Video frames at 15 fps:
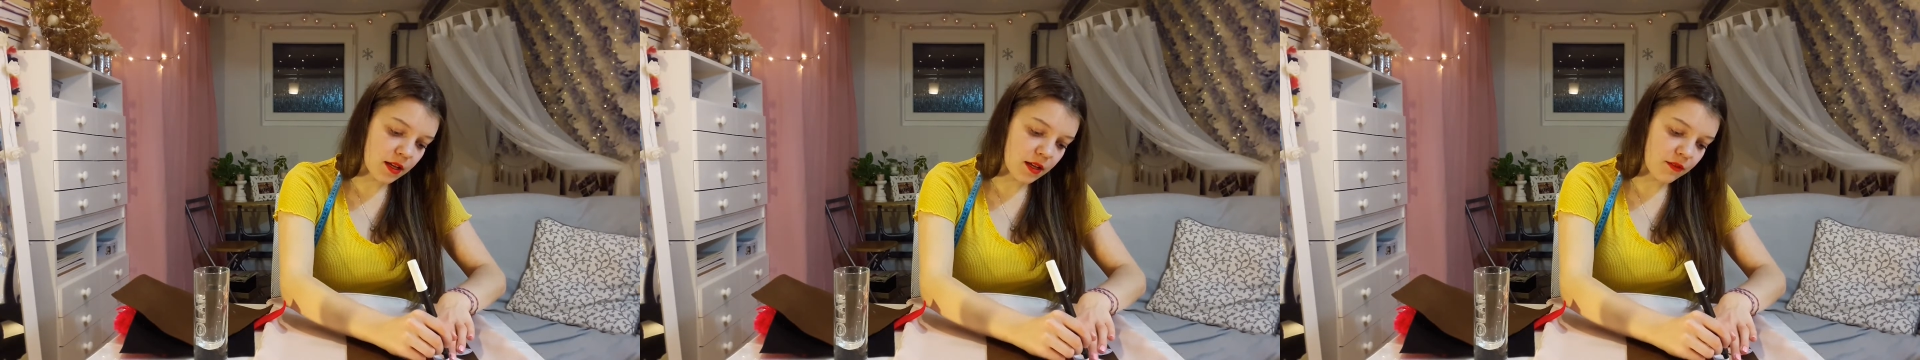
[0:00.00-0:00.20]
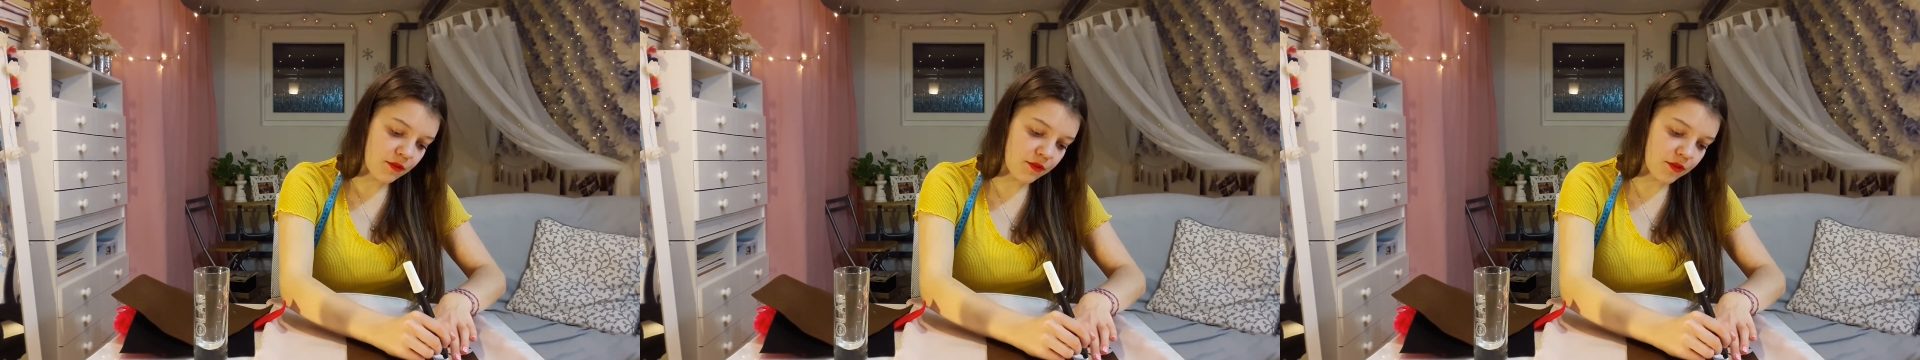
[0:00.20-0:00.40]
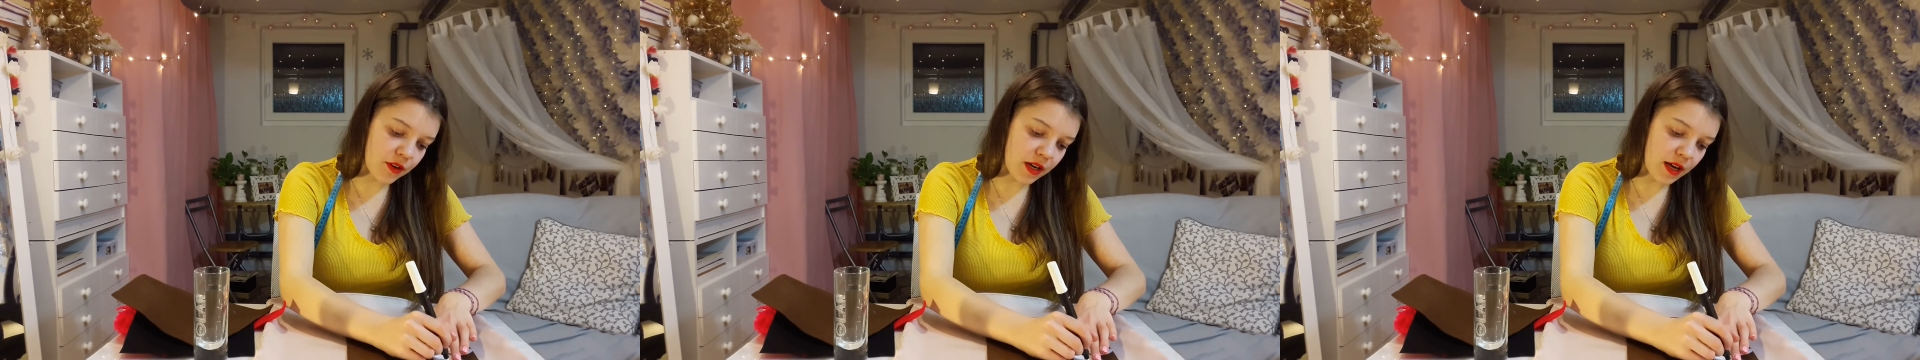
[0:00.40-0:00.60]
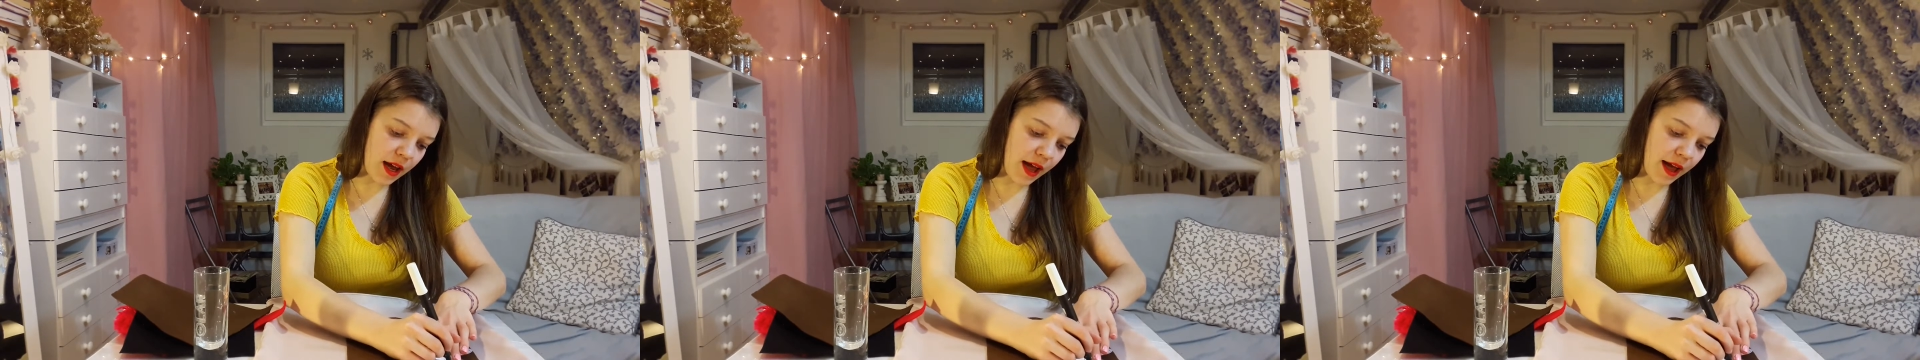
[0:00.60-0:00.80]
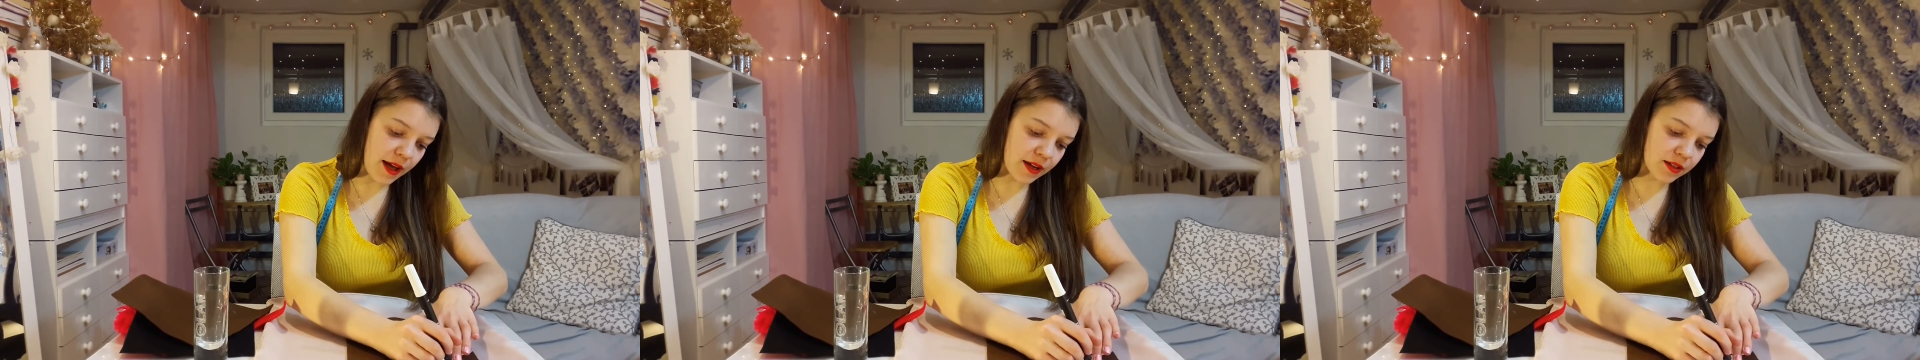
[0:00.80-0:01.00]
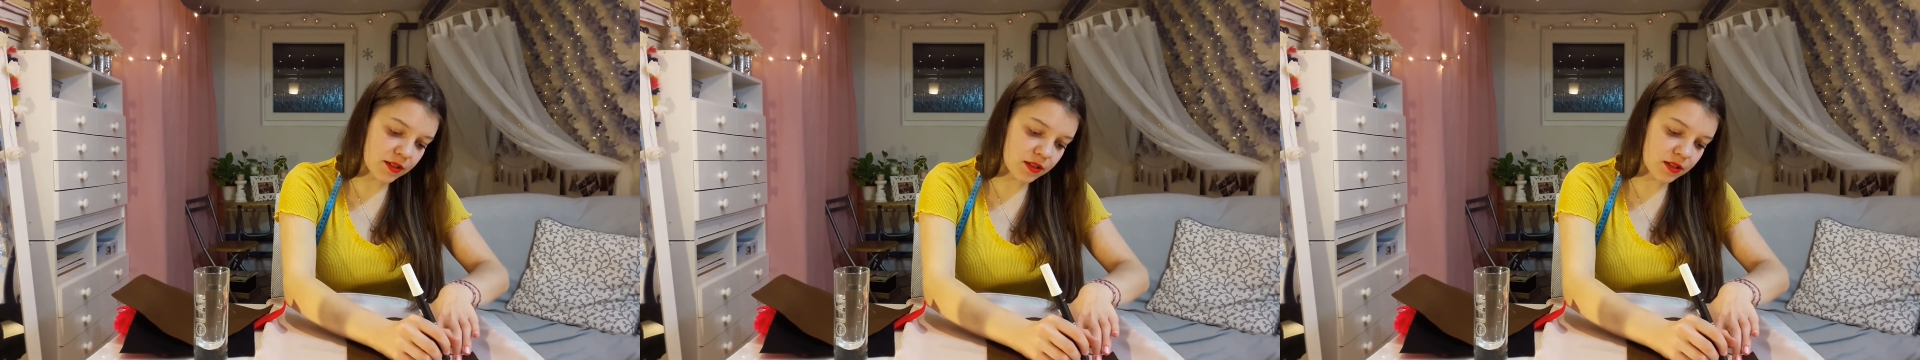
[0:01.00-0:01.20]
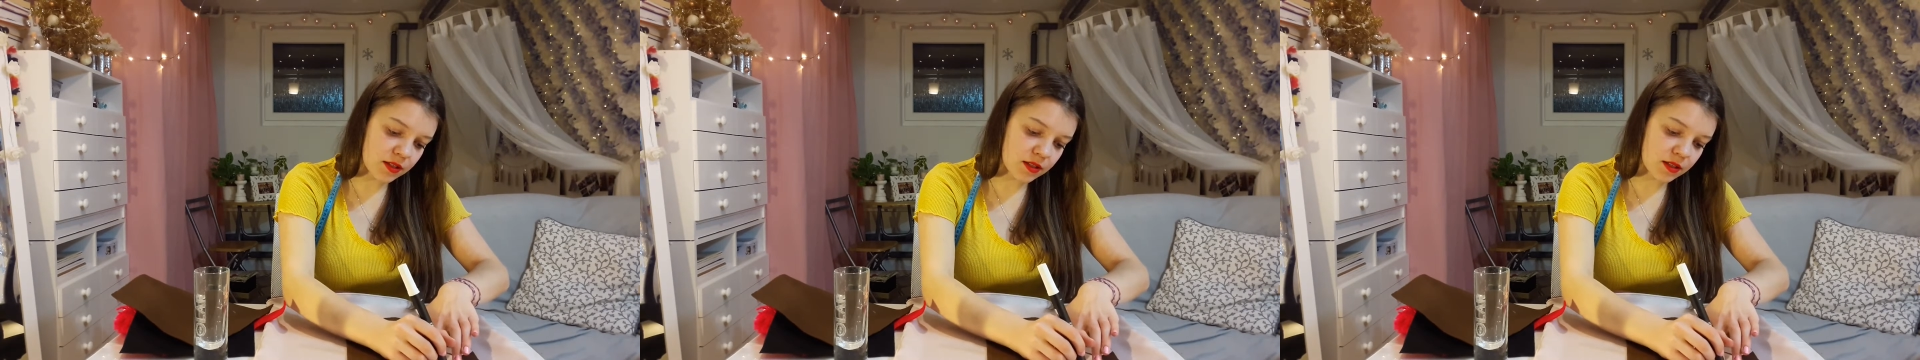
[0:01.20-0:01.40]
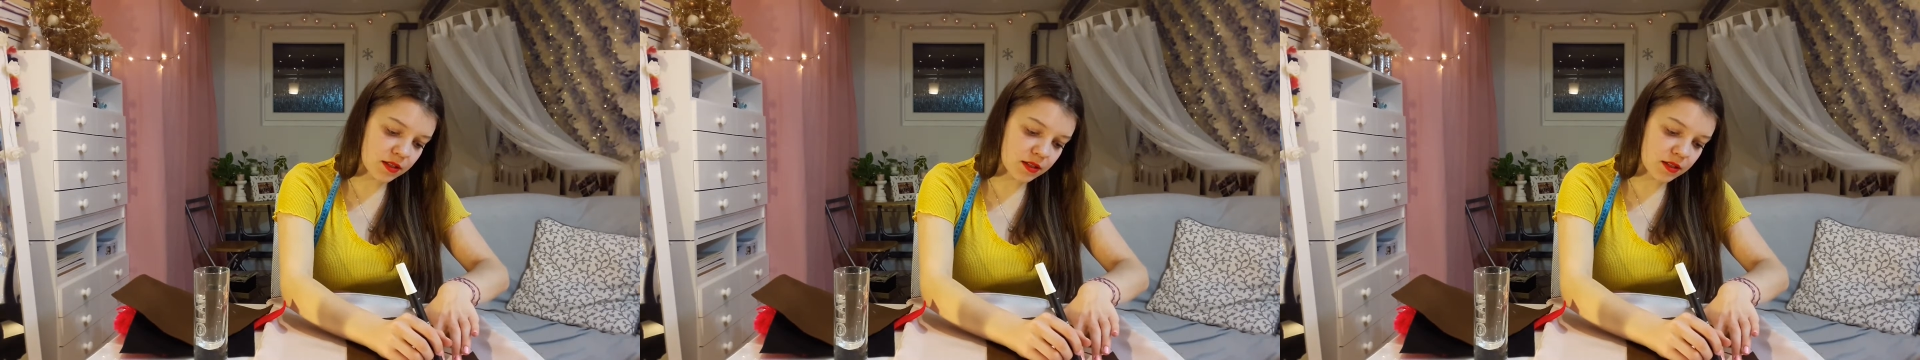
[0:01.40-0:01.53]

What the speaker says: freehand